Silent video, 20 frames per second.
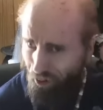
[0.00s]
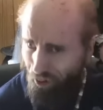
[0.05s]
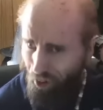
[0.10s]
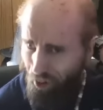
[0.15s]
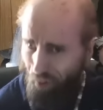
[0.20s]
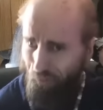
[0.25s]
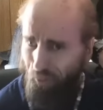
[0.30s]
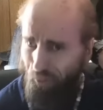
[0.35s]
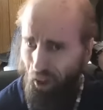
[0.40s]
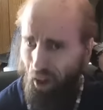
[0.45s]

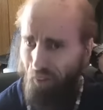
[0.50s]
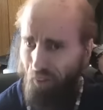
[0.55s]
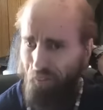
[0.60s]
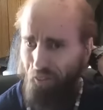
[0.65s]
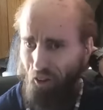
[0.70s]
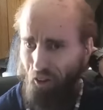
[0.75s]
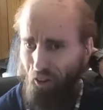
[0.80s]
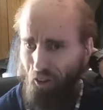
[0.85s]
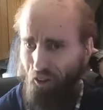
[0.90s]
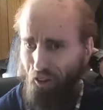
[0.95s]

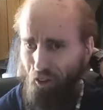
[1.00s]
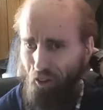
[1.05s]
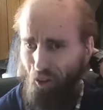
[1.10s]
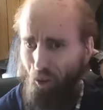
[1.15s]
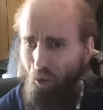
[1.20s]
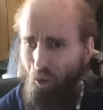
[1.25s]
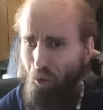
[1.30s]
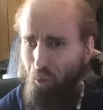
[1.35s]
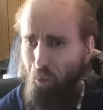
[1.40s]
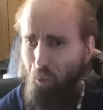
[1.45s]
Sometimes the
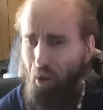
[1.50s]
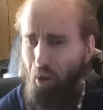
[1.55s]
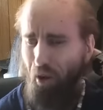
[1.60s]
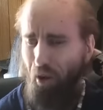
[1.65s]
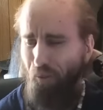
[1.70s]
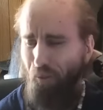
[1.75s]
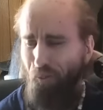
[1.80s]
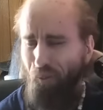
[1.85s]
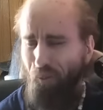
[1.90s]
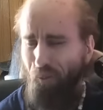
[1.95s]
truth
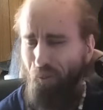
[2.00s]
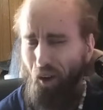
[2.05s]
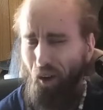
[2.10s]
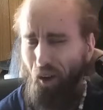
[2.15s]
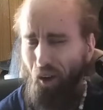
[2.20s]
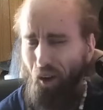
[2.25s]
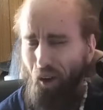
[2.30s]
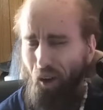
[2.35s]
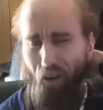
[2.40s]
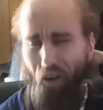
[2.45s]

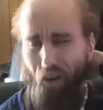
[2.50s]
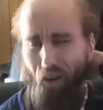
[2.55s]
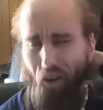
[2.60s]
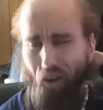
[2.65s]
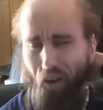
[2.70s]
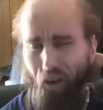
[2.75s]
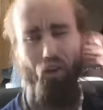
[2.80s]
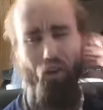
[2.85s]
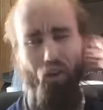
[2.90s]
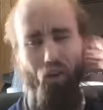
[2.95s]
motherfucking
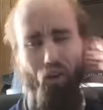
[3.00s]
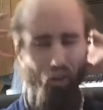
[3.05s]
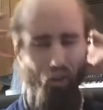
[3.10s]
hurts.